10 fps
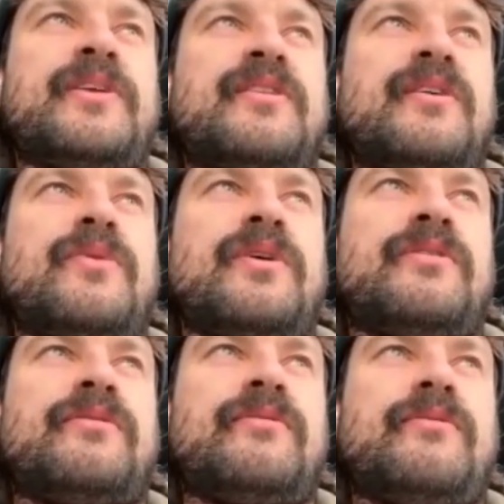big thing with
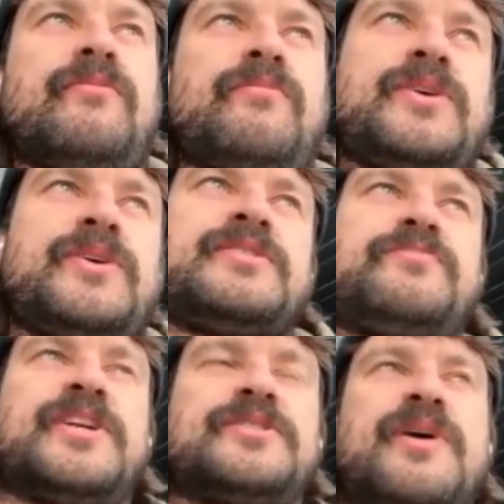Business
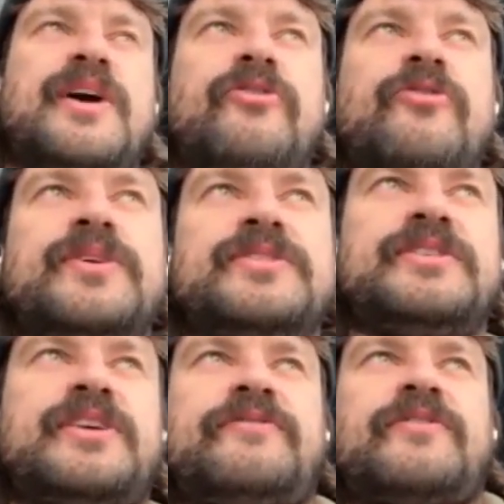Benchmark Group is
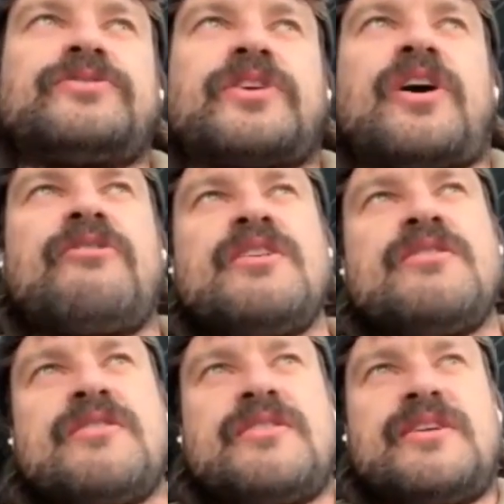your default diary.
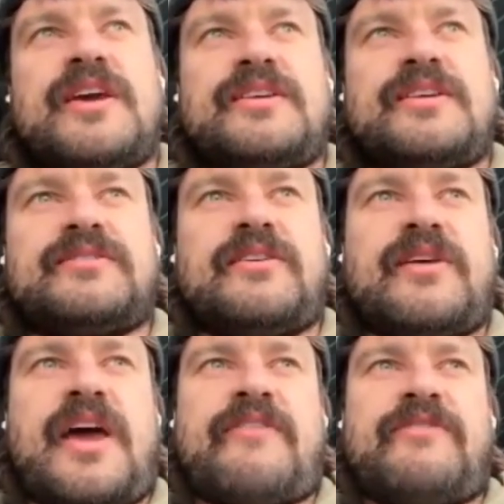
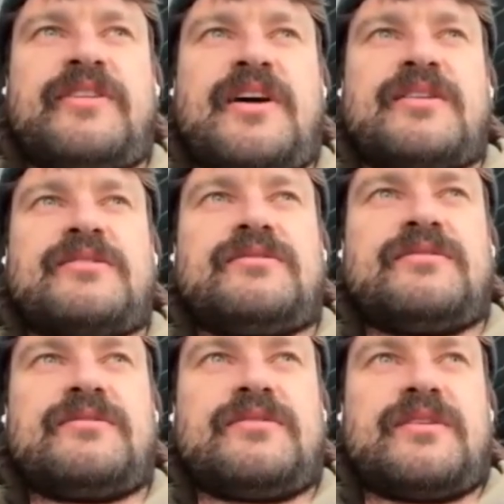So having that,
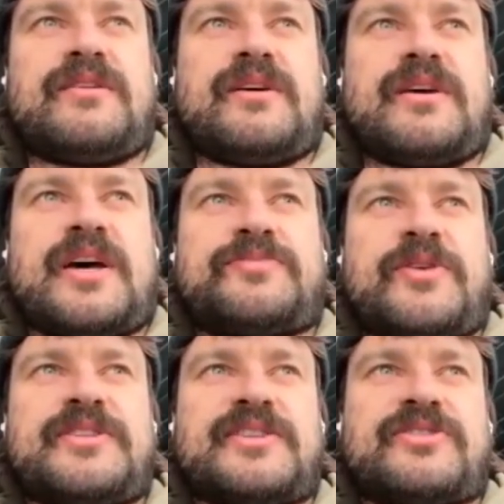I
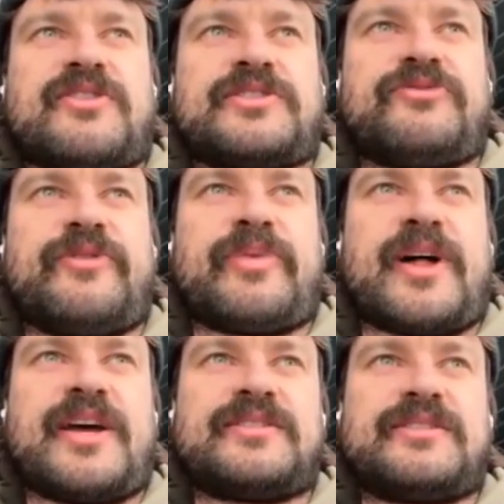suppose, that structure in
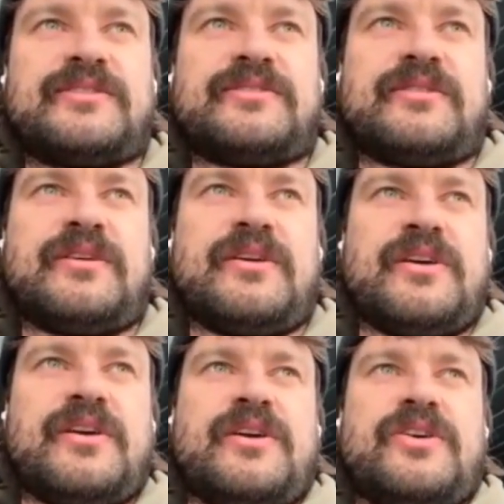place and
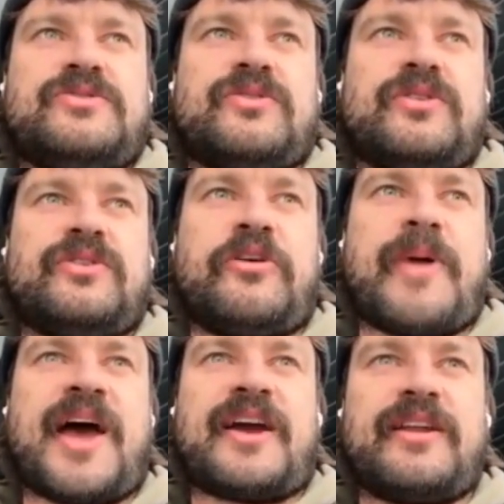sort of
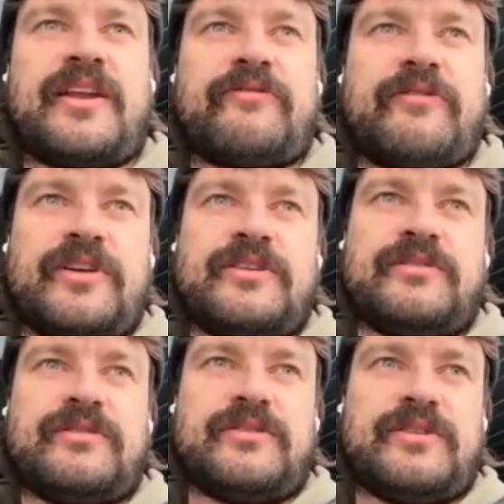looking back at it every,
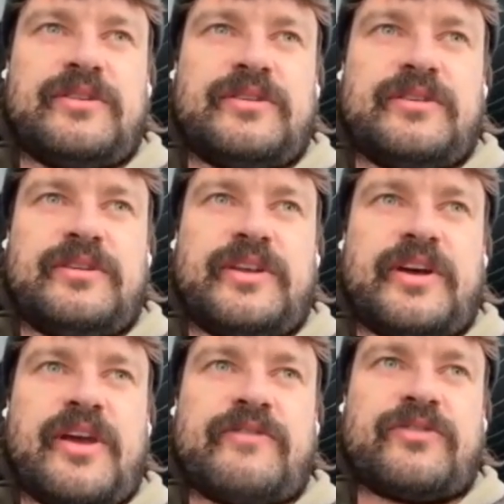
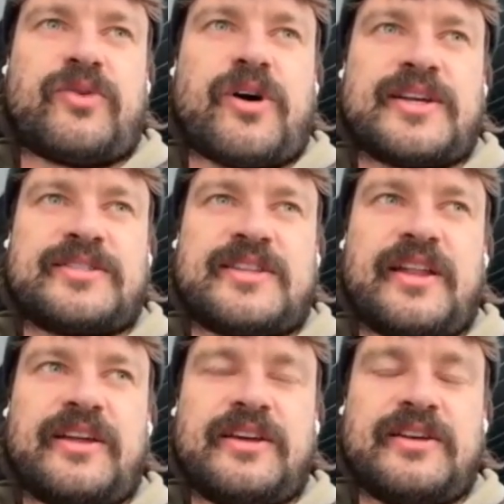even twice
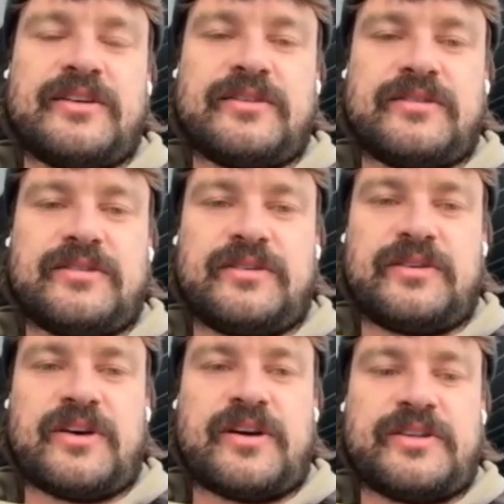daily,
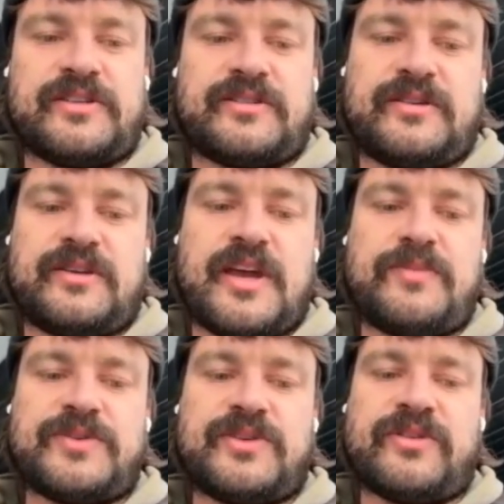kind of just
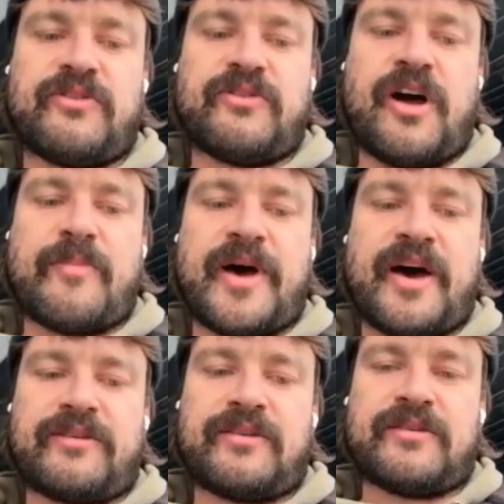keeps you on the right
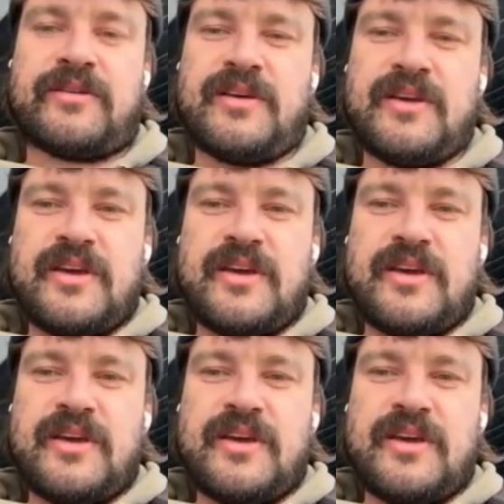path and